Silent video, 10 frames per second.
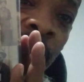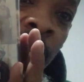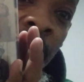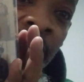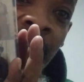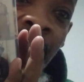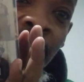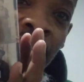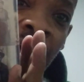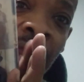people are not
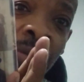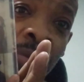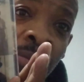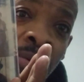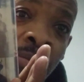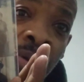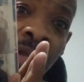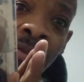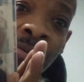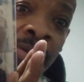violent people,
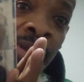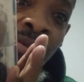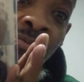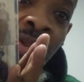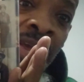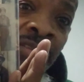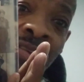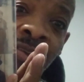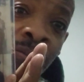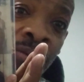but in the
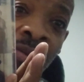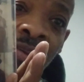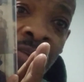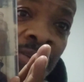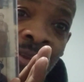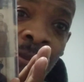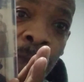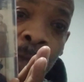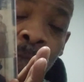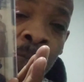relationships, it just
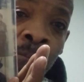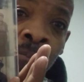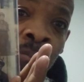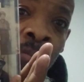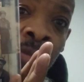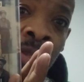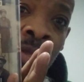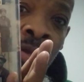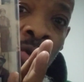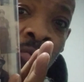
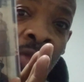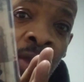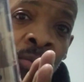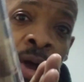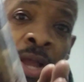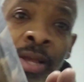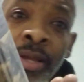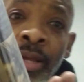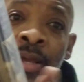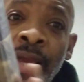goes haywire.
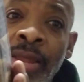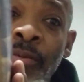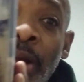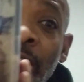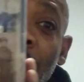And everybody's